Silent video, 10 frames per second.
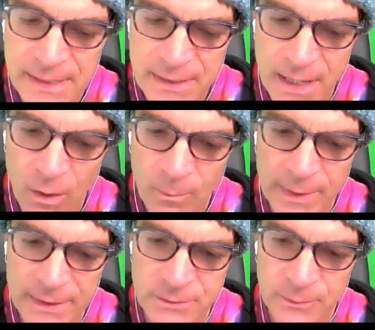help
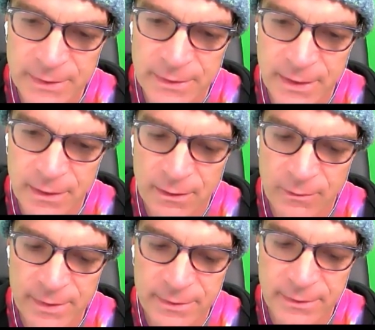us with their
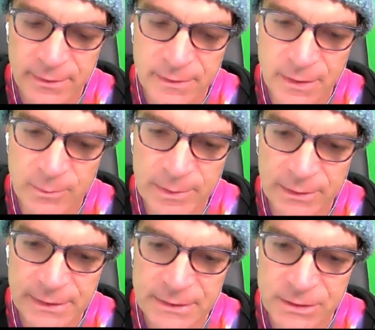
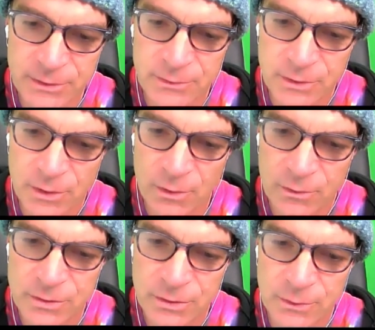ability
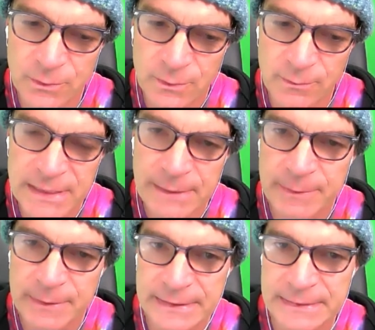to
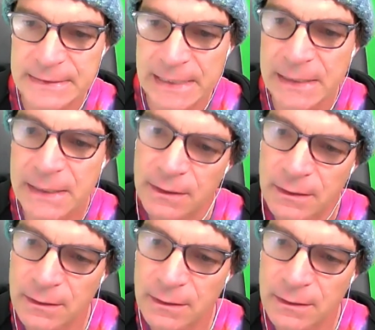manipulate the data